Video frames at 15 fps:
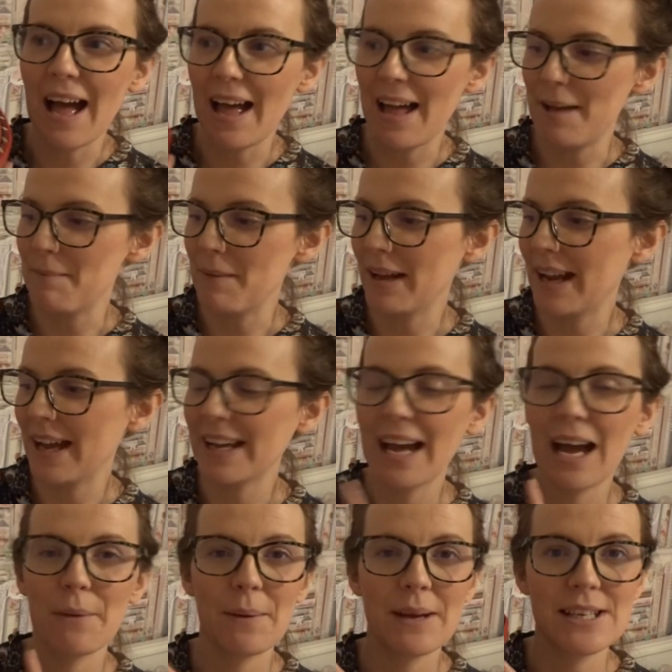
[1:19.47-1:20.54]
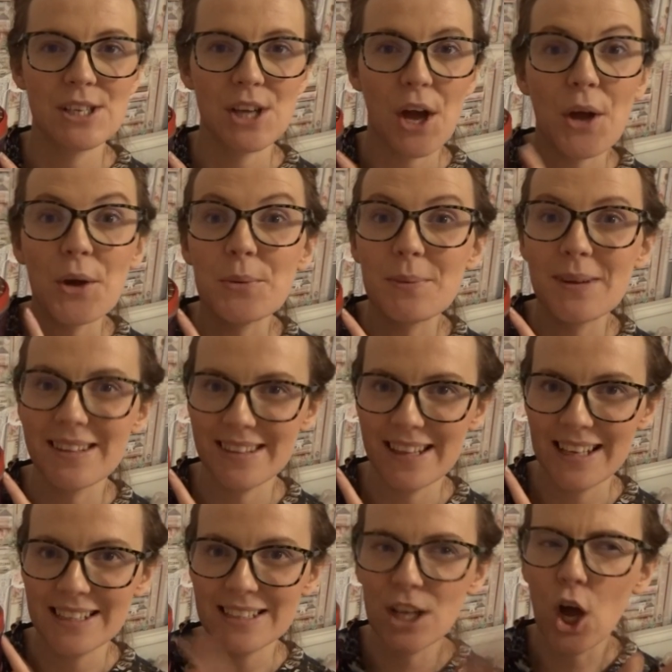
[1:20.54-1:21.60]
and I can't wait to open
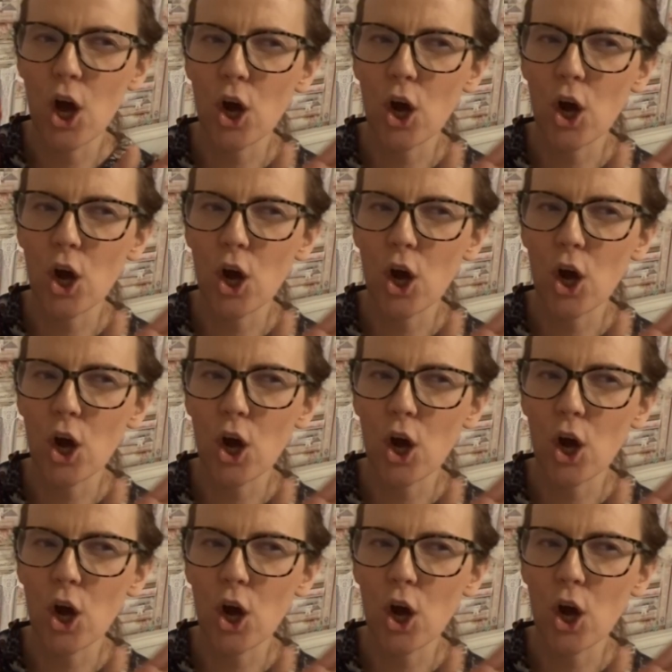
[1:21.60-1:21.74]
this